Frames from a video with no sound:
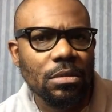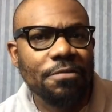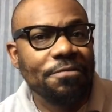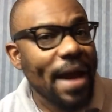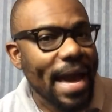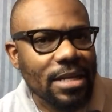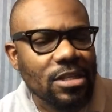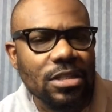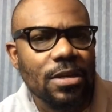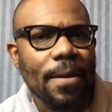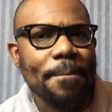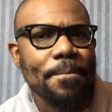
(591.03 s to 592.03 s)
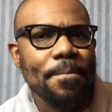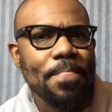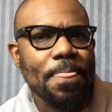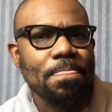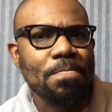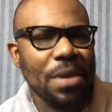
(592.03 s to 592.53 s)
Fact.
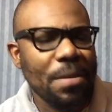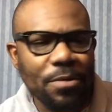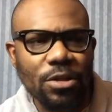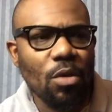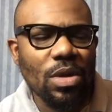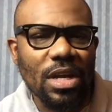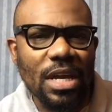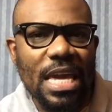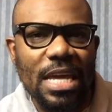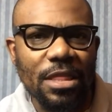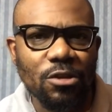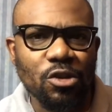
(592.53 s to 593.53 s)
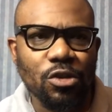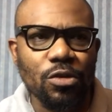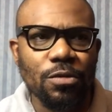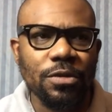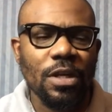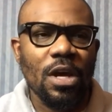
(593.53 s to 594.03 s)
People don't want to hear the
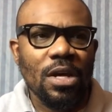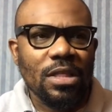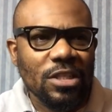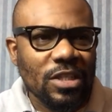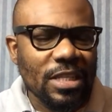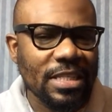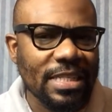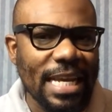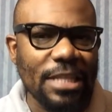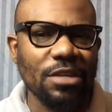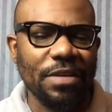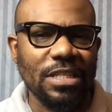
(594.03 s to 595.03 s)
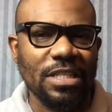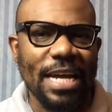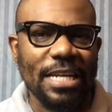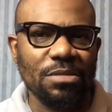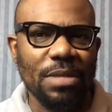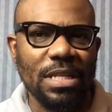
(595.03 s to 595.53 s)
truth. There's this sense of
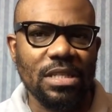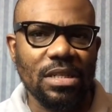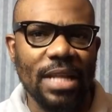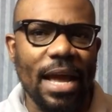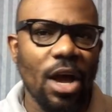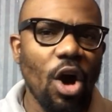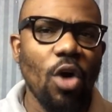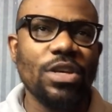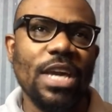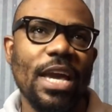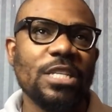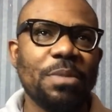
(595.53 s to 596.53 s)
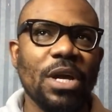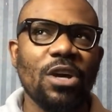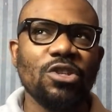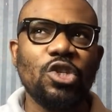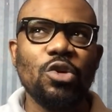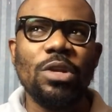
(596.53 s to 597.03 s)
entitlement, like, oh yeah, it's
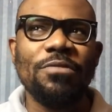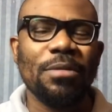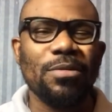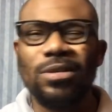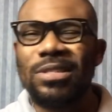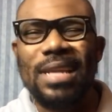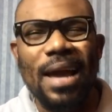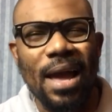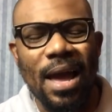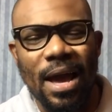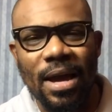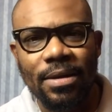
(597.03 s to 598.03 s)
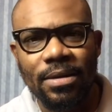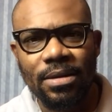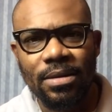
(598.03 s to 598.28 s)
because you live abroad. Nah,